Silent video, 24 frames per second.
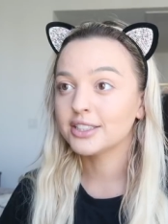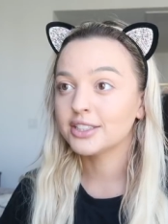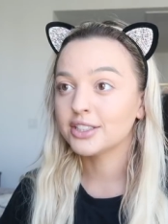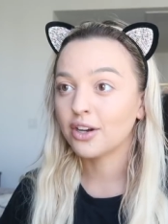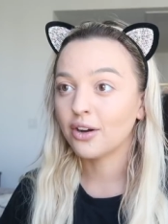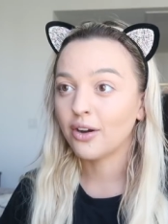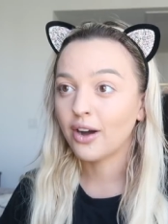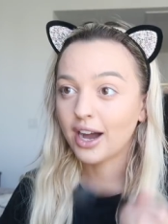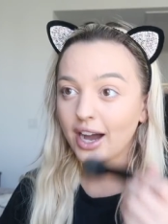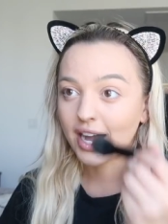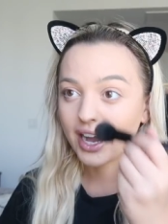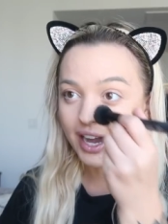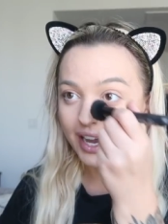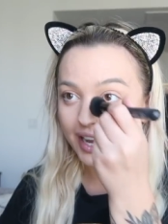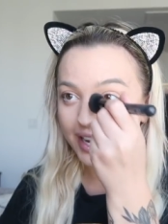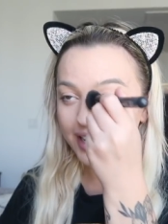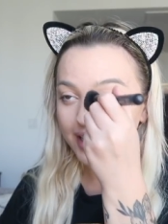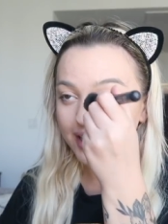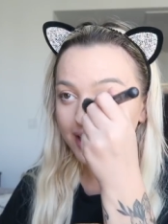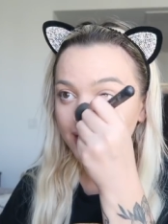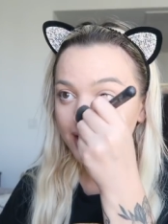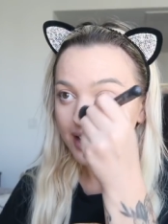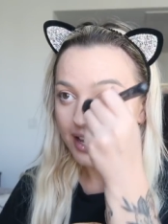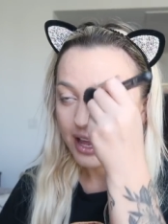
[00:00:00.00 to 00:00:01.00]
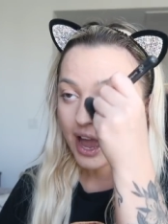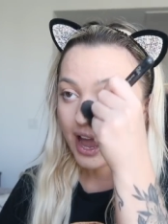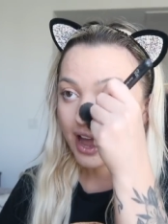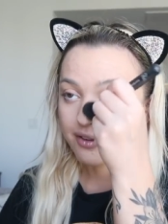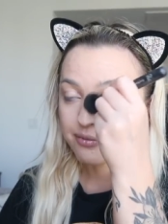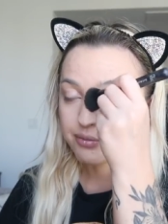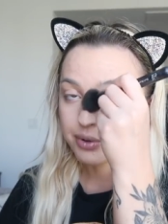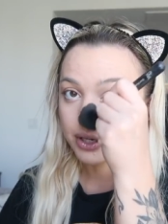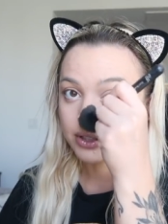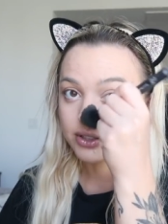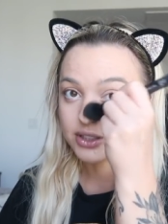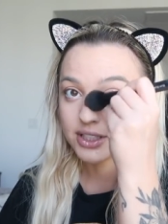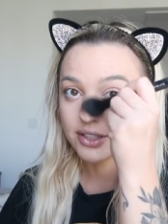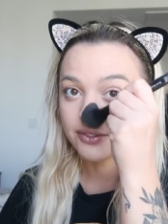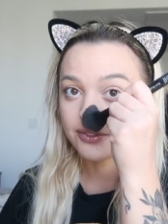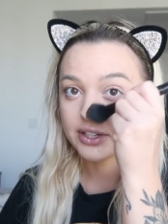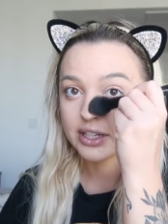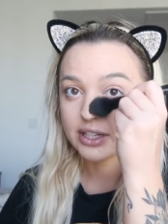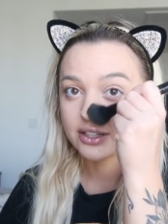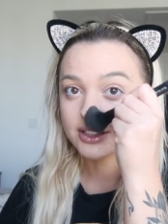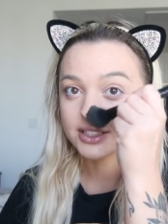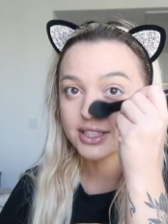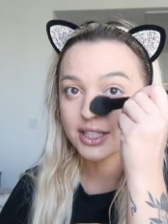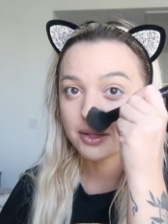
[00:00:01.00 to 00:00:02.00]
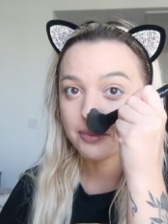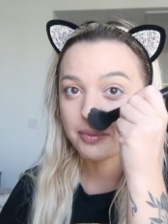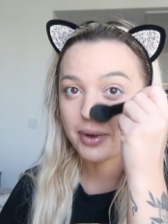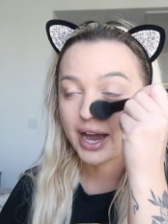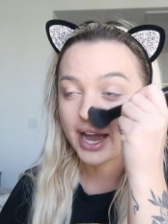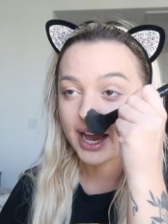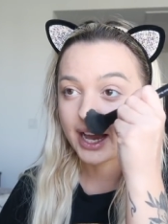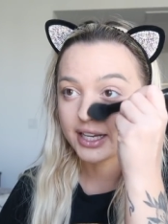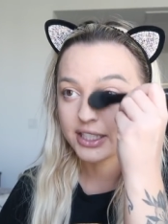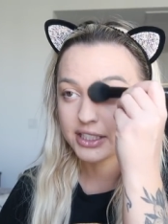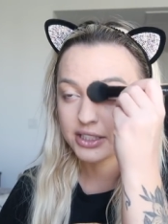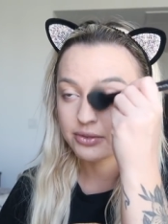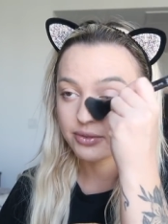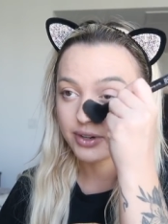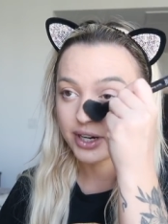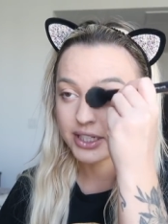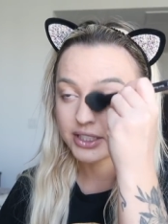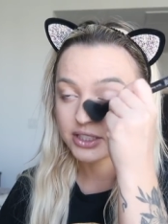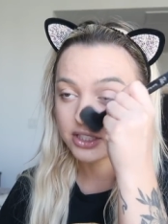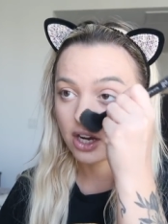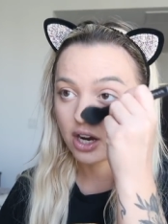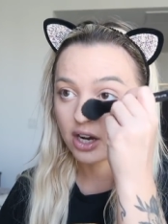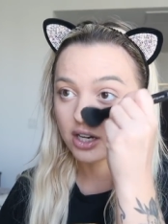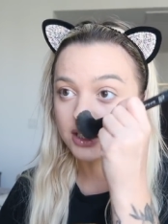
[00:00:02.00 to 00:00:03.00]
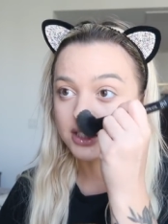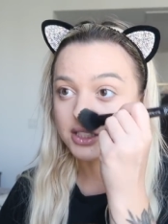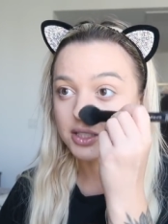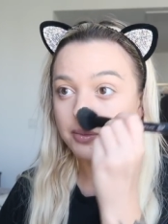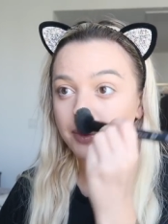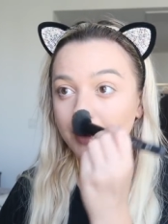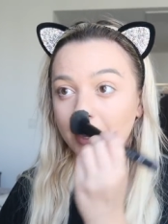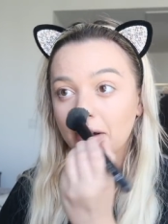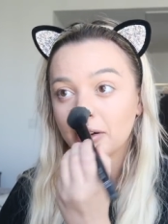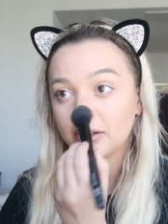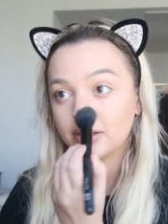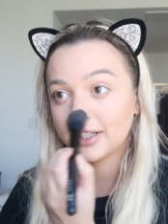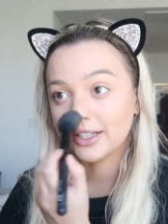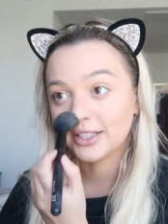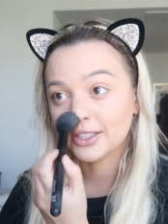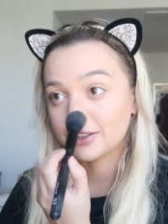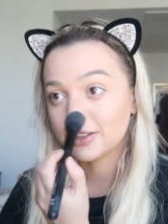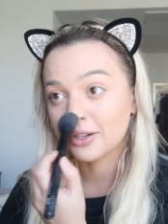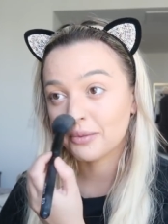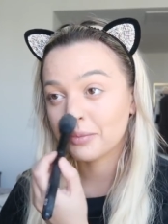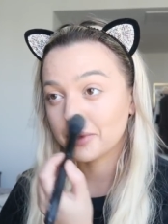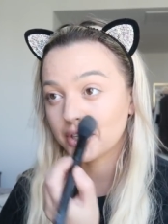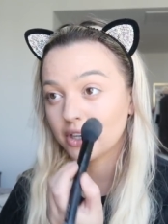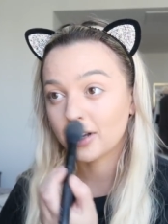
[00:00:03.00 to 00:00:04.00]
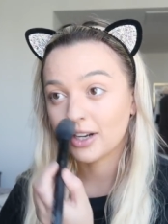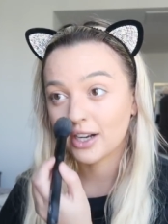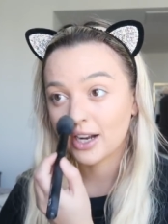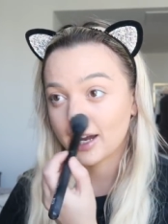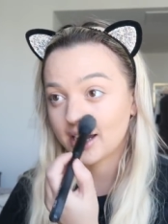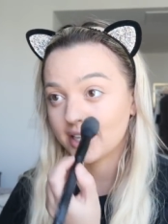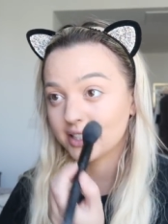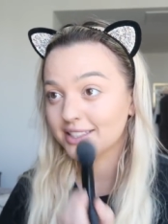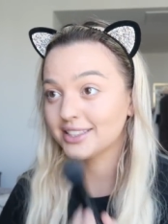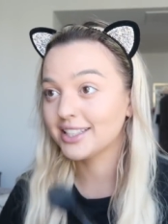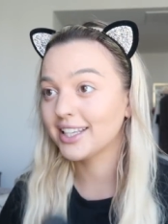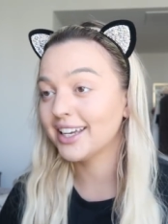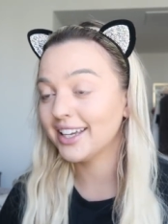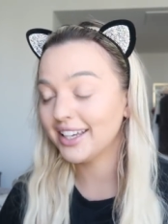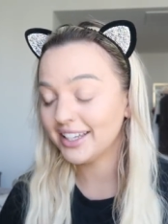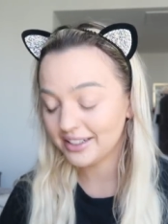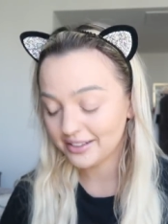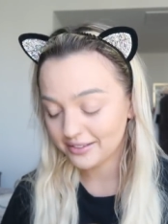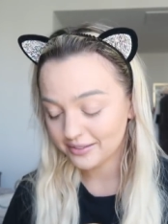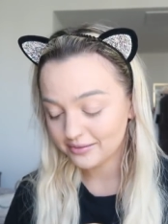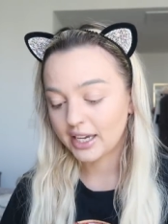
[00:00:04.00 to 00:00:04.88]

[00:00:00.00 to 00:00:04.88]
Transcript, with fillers: So I have posted videos in the past where I talked about like tripping on acid